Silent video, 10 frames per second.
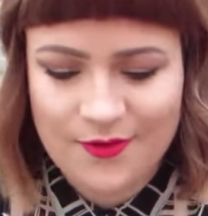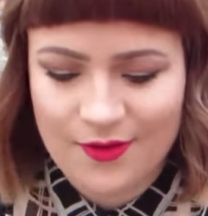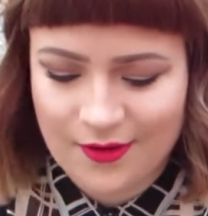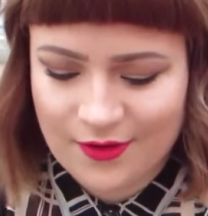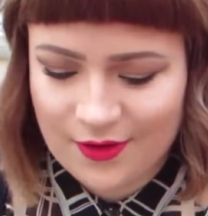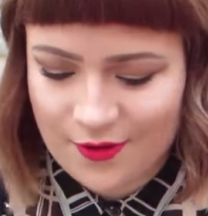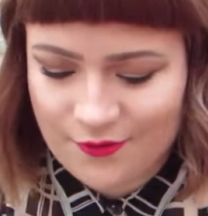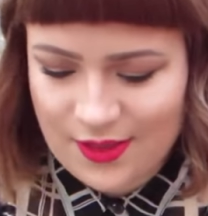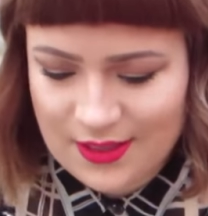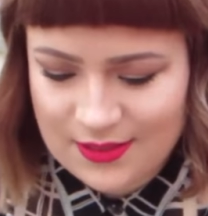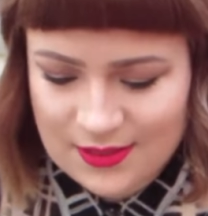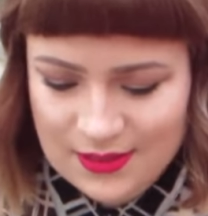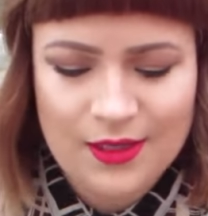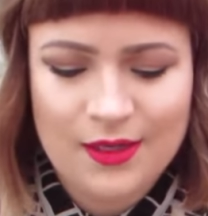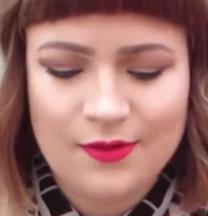Right, I'm gonna go for this
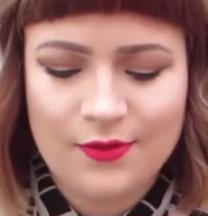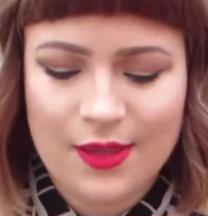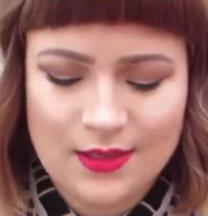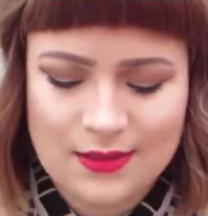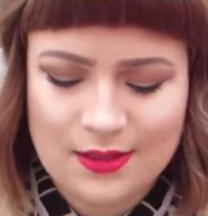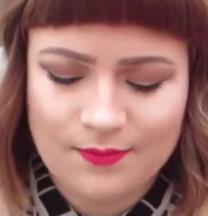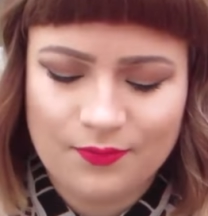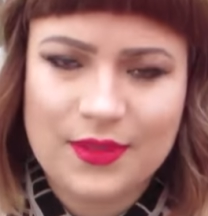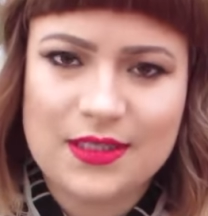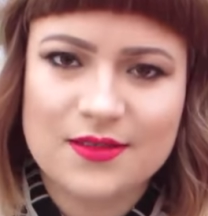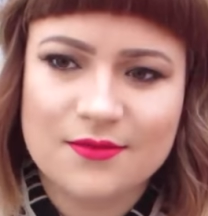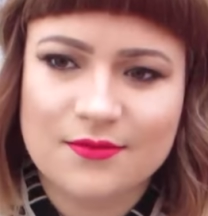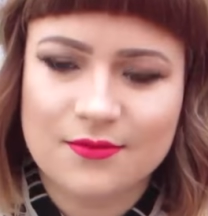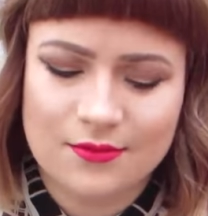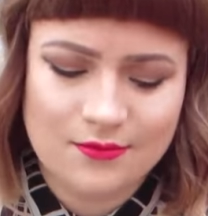thing.
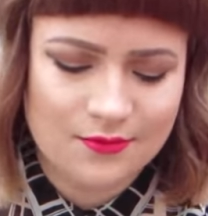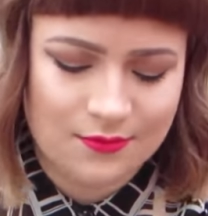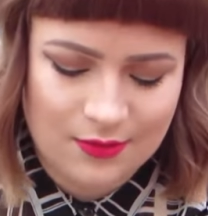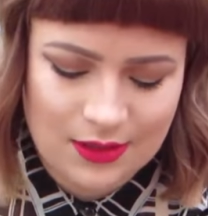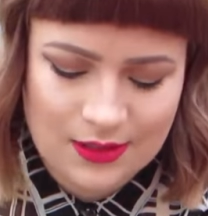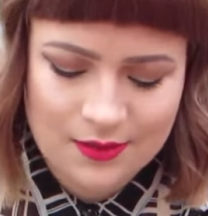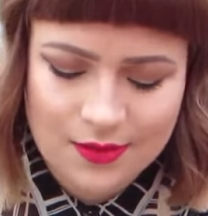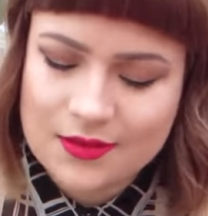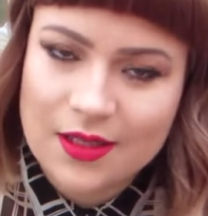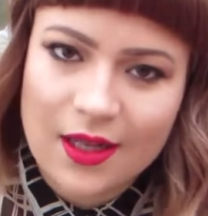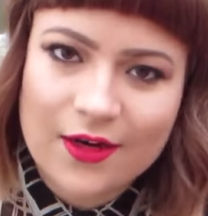These are